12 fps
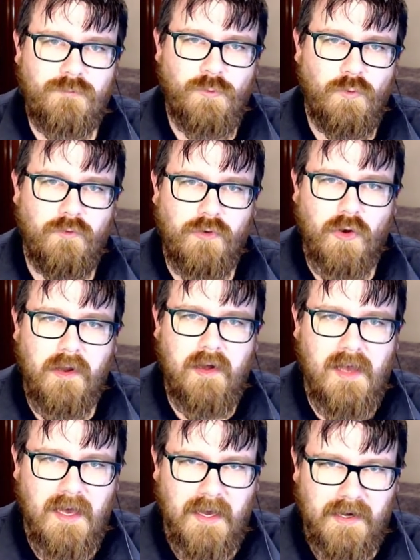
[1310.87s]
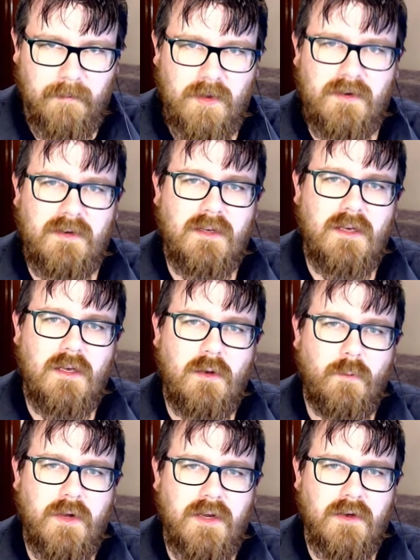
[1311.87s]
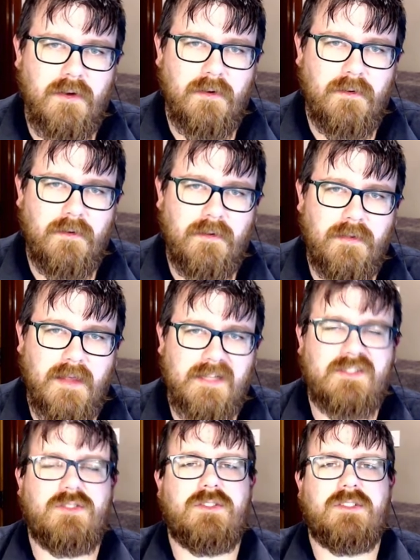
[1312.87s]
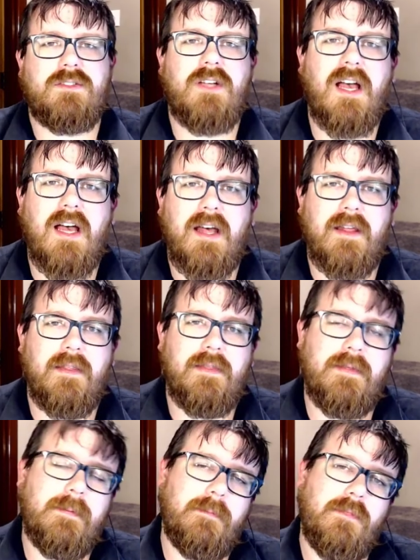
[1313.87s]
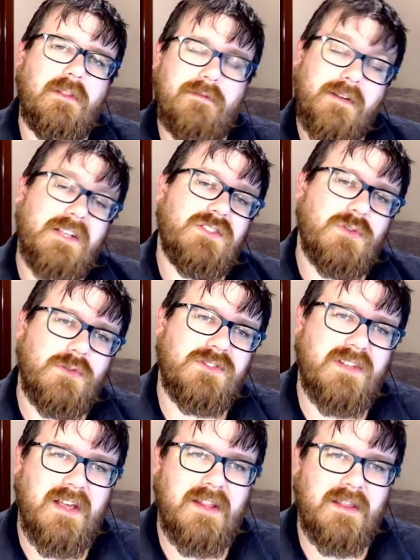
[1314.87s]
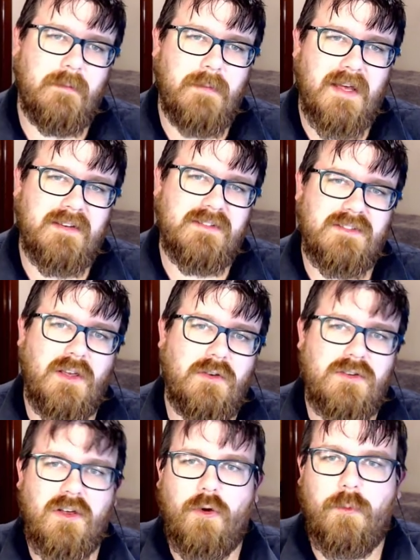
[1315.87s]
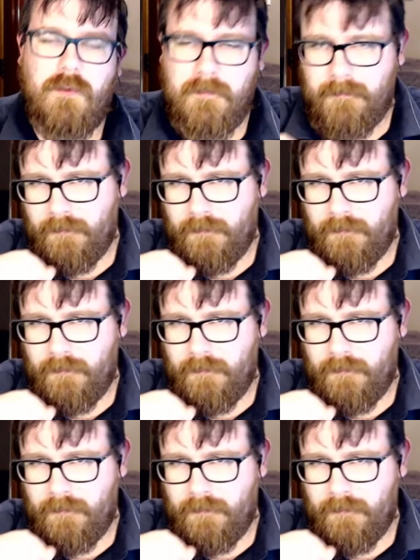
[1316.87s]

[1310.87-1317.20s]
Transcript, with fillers: We've got an argument. We know that's uh, the resource that the button's going to open.